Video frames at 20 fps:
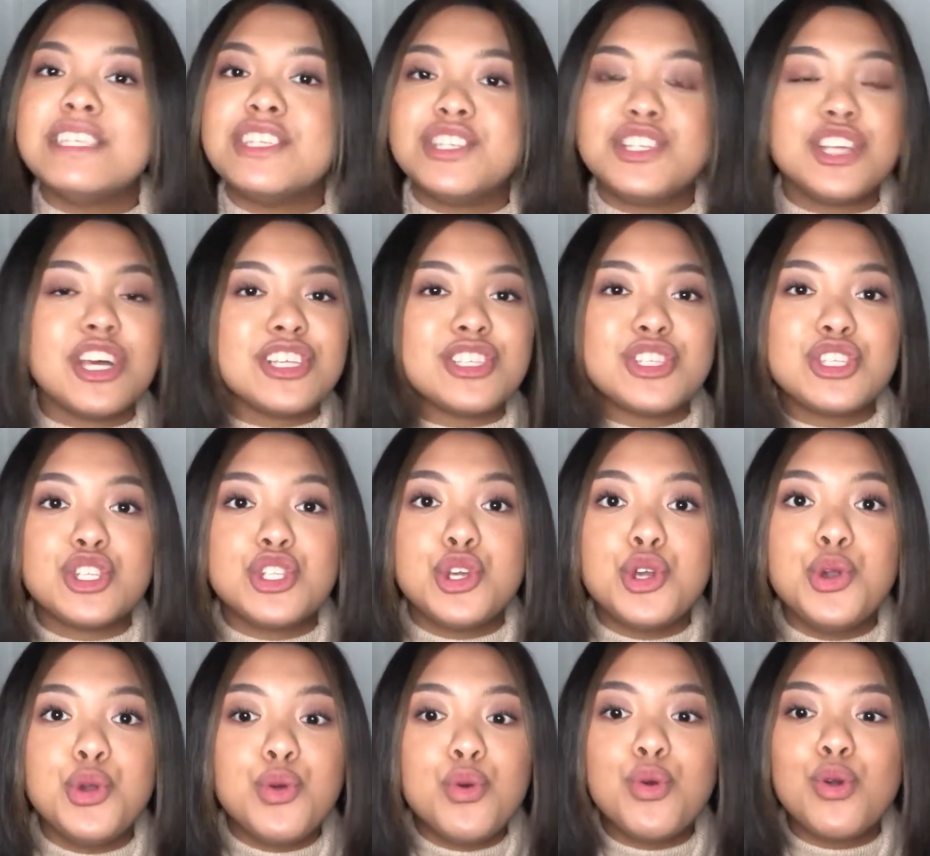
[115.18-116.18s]
is just
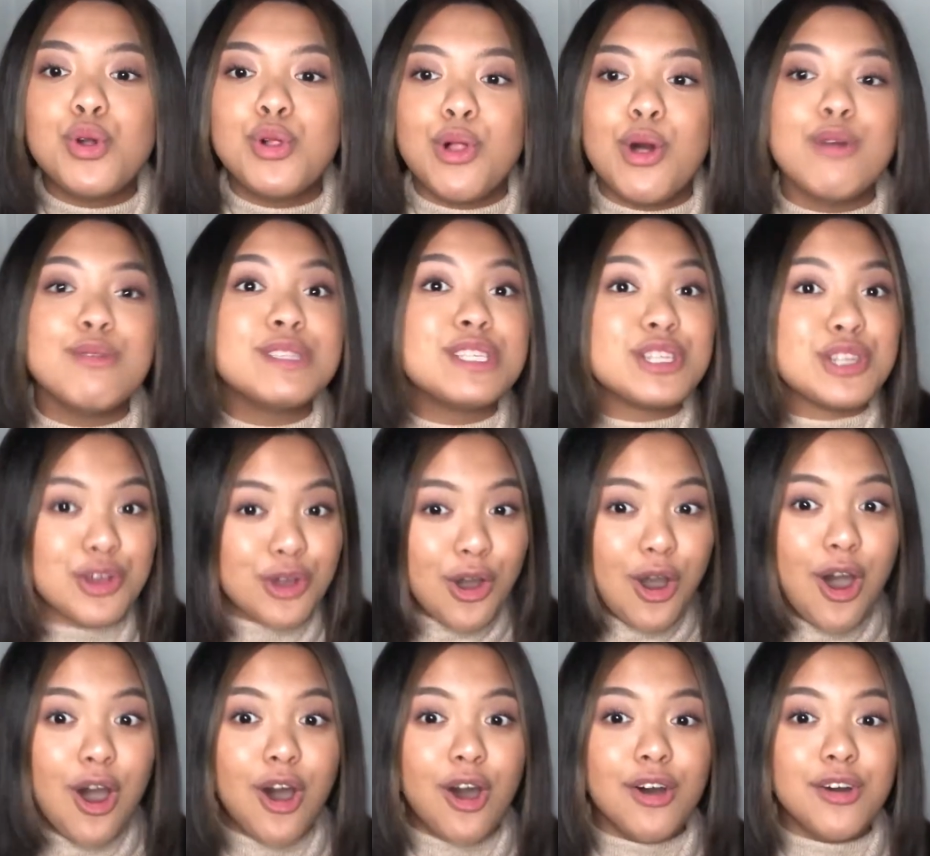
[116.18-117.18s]
too close to
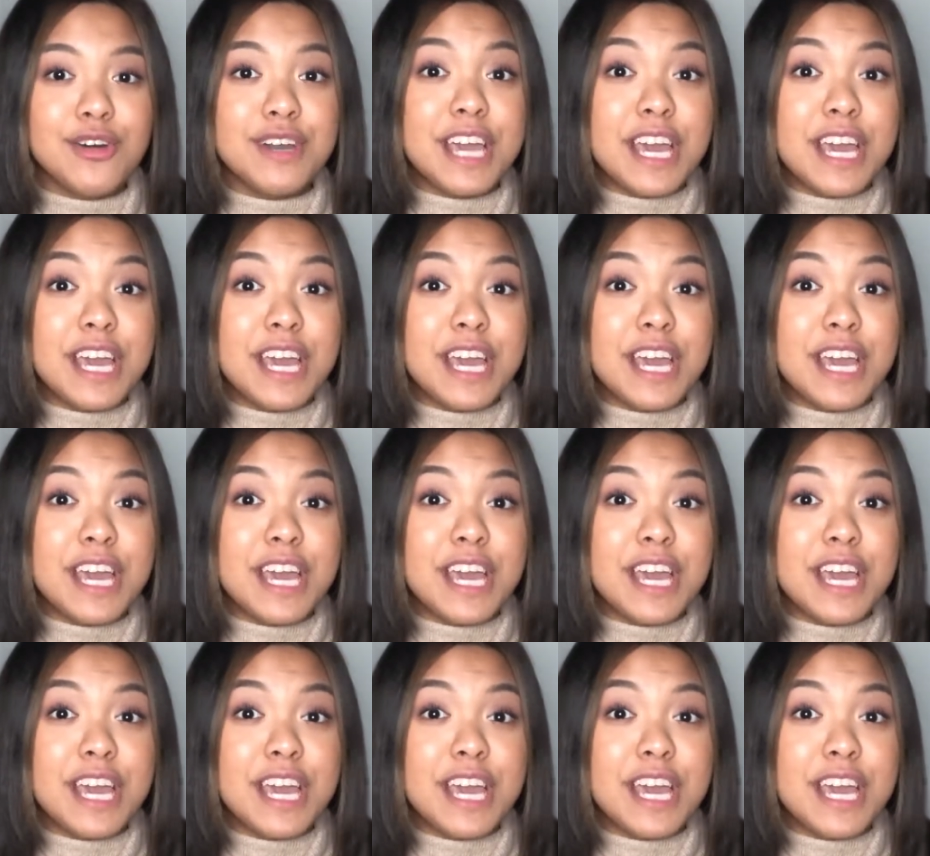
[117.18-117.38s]
call,